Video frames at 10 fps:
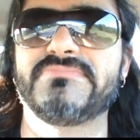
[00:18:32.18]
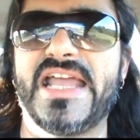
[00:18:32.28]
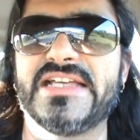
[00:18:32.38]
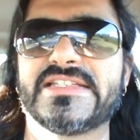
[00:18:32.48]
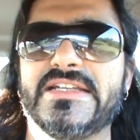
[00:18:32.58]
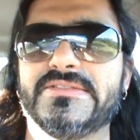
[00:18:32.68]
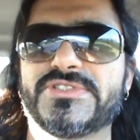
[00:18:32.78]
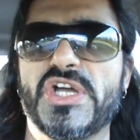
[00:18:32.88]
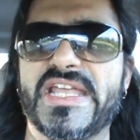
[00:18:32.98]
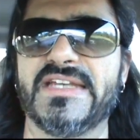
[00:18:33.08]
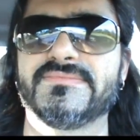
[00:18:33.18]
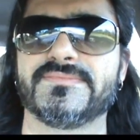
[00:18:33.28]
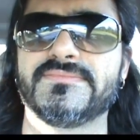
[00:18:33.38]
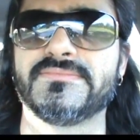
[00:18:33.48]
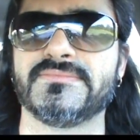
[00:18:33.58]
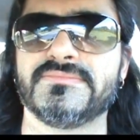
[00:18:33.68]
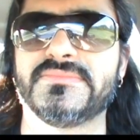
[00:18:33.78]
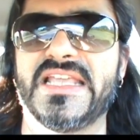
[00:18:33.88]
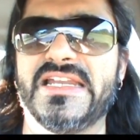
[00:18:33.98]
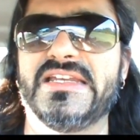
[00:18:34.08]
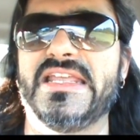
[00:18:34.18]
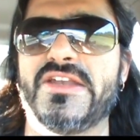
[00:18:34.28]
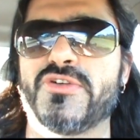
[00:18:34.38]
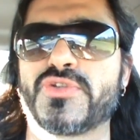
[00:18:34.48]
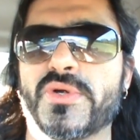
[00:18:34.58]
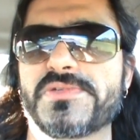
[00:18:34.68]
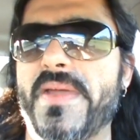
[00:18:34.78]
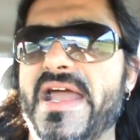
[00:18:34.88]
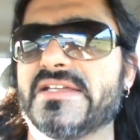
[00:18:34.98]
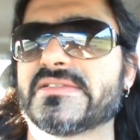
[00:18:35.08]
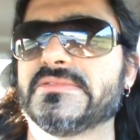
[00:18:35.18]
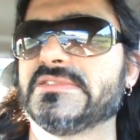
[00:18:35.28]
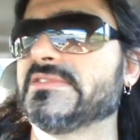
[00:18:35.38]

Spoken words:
Yeah, Cena took it. He didn't need no torch passed.